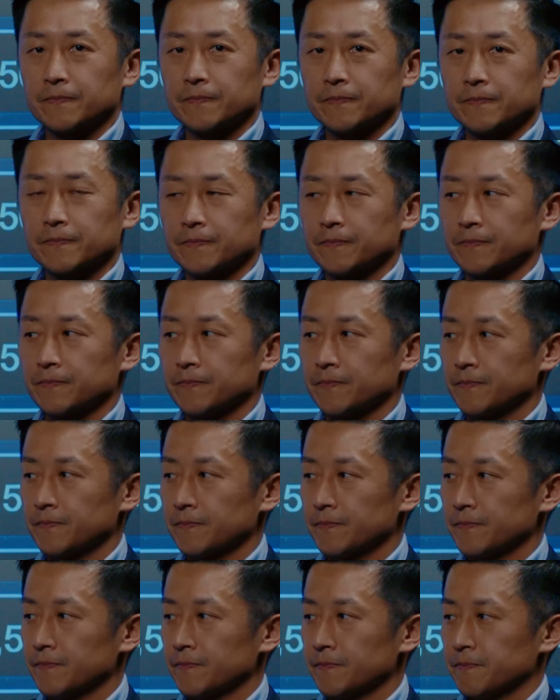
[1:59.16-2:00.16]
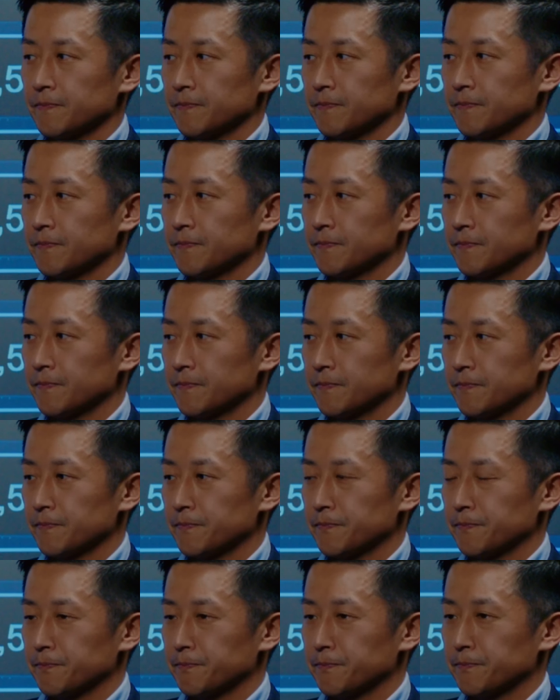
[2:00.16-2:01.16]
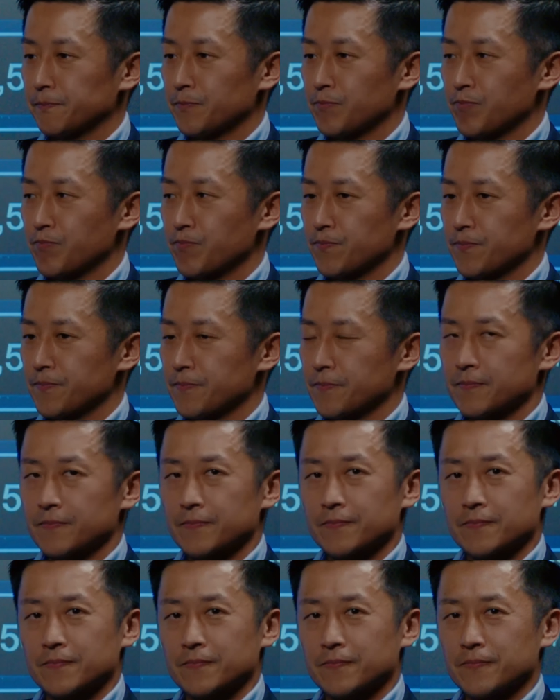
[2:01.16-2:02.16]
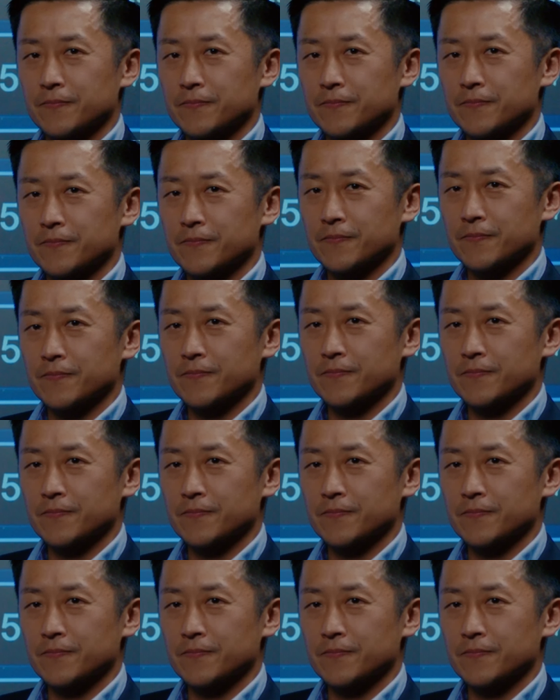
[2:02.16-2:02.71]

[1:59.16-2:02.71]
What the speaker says: The person shown says nothing.